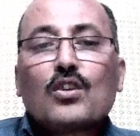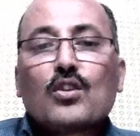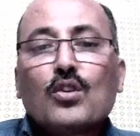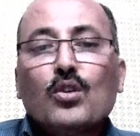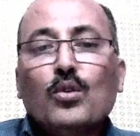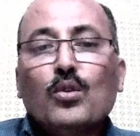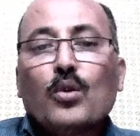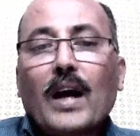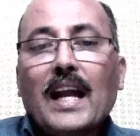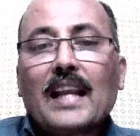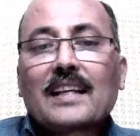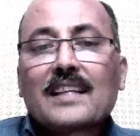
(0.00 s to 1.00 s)
2,
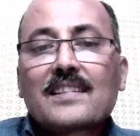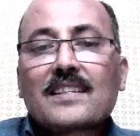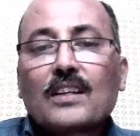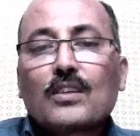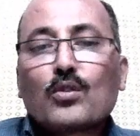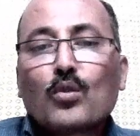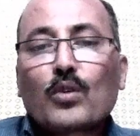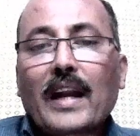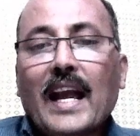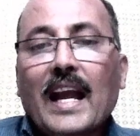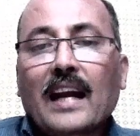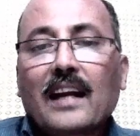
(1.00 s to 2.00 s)
I'll consider 2
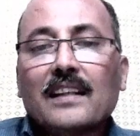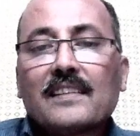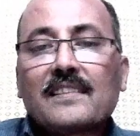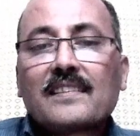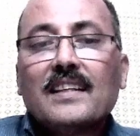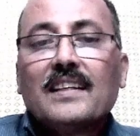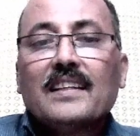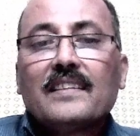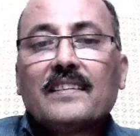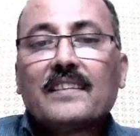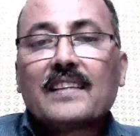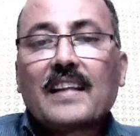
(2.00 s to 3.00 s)
triangles.
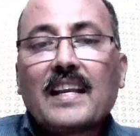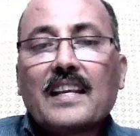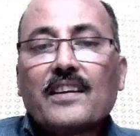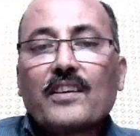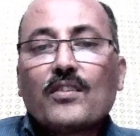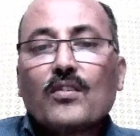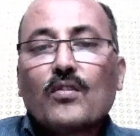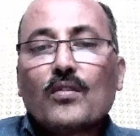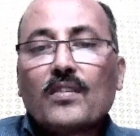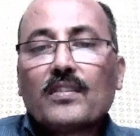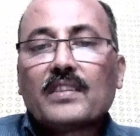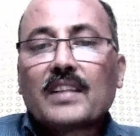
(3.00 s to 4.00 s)
3
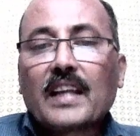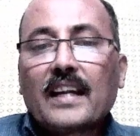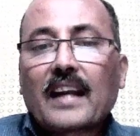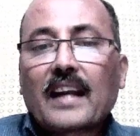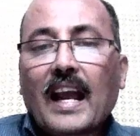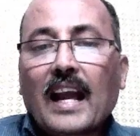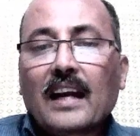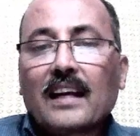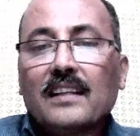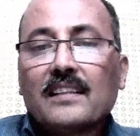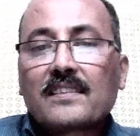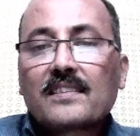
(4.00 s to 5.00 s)

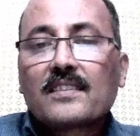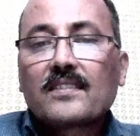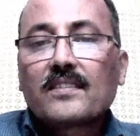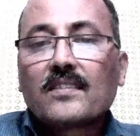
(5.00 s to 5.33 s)
triangles.